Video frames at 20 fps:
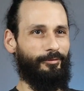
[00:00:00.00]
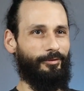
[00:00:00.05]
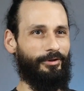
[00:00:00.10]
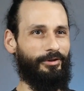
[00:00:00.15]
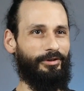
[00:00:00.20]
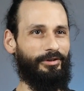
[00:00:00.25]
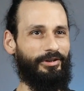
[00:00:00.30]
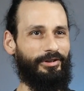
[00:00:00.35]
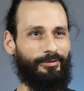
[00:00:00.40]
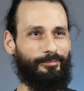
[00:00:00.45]
We're
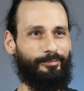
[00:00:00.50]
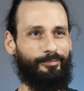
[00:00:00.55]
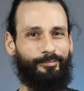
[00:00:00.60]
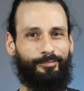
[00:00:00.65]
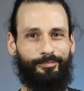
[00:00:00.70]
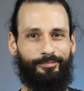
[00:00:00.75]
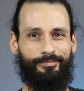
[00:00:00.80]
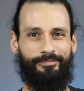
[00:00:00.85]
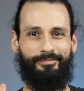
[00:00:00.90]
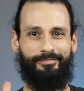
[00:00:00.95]
gonna
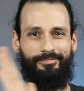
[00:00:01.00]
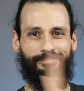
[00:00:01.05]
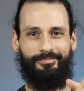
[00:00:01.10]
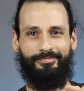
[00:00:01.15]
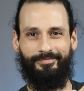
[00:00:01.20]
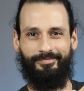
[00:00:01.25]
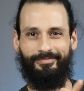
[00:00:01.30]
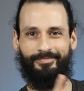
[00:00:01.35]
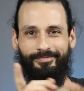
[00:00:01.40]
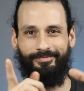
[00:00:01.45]
be
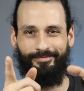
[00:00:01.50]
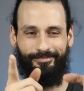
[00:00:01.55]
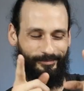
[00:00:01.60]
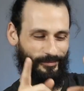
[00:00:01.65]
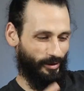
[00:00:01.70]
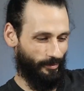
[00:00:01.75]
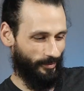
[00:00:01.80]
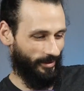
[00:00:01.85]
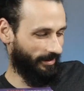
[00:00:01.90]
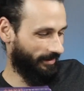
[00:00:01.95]

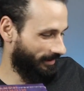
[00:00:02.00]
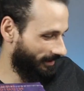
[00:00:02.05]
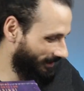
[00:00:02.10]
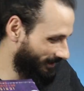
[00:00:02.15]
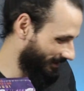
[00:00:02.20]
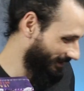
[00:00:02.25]
right back.